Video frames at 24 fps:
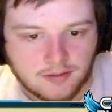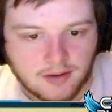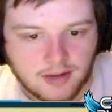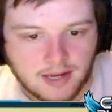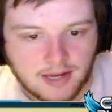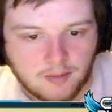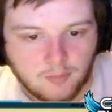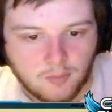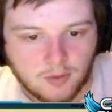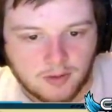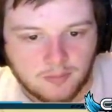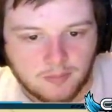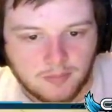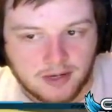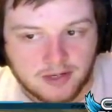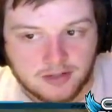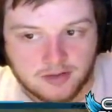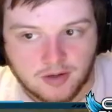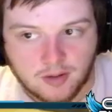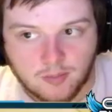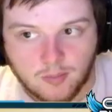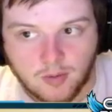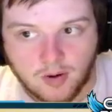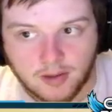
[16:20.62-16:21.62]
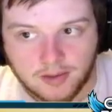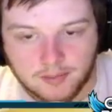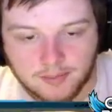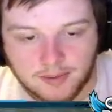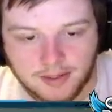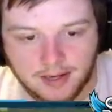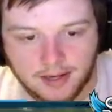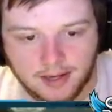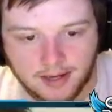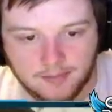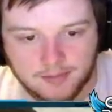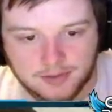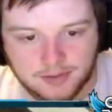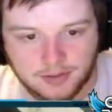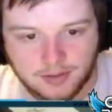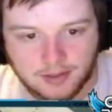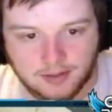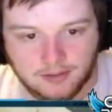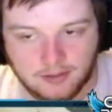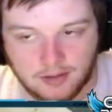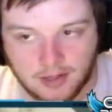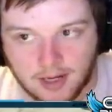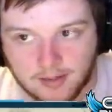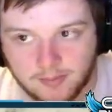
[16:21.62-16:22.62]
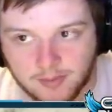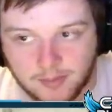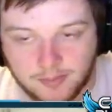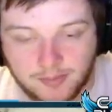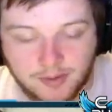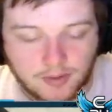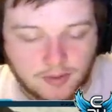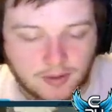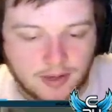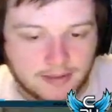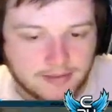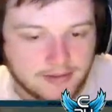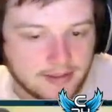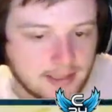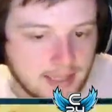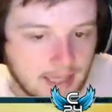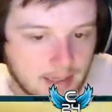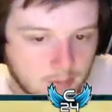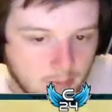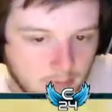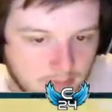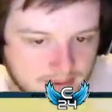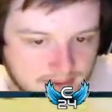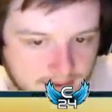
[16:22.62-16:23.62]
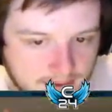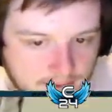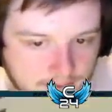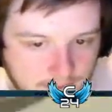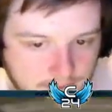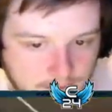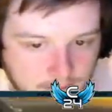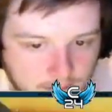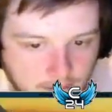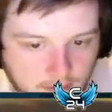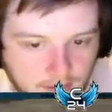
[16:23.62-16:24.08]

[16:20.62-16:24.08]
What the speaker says: I want to make sure I'm ultimate hype, so they climb up, they're going to have to climb up again.